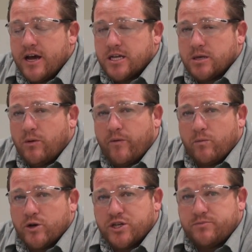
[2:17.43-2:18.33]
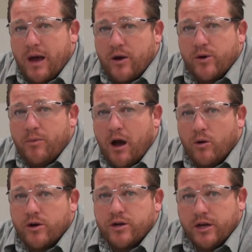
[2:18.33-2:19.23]
Some of them are just battery
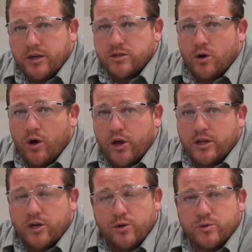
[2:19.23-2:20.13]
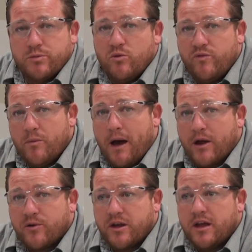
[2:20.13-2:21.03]
powered, so all you have to do is remove the
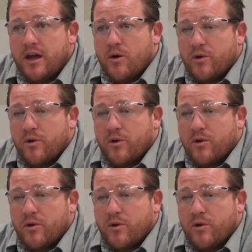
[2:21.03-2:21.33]
battery.